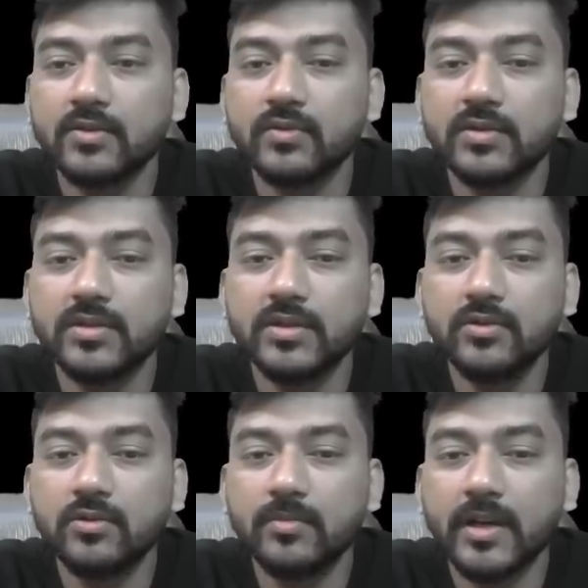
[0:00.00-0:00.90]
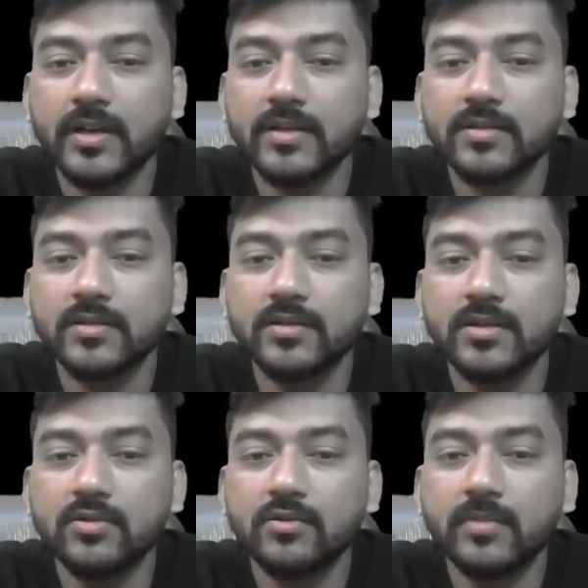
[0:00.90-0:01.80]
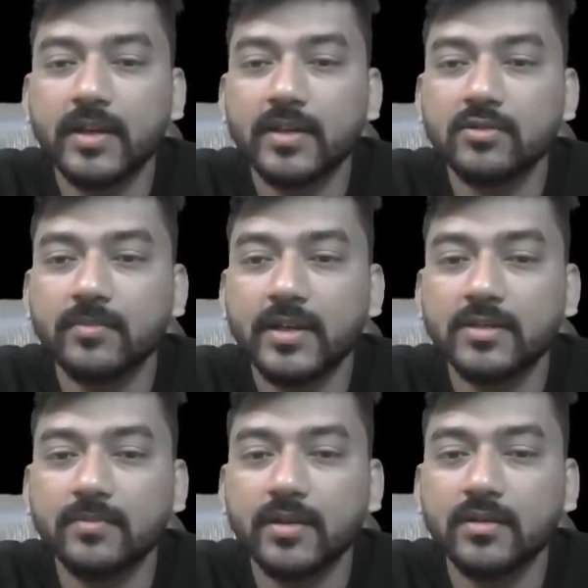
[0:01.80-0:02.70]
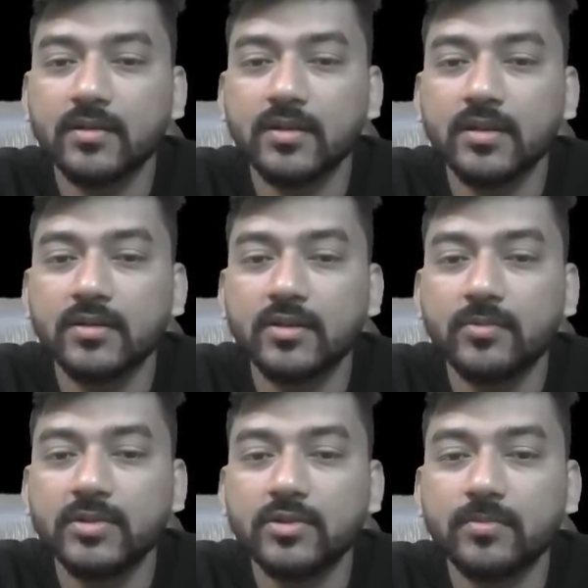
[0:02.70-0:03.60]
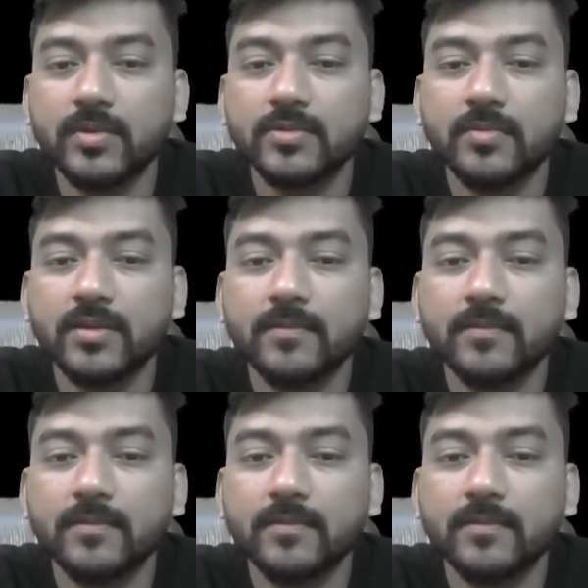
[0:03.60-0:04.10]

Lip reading: so 0 minus 0 minus or minus pi, it will be 0 plus pi,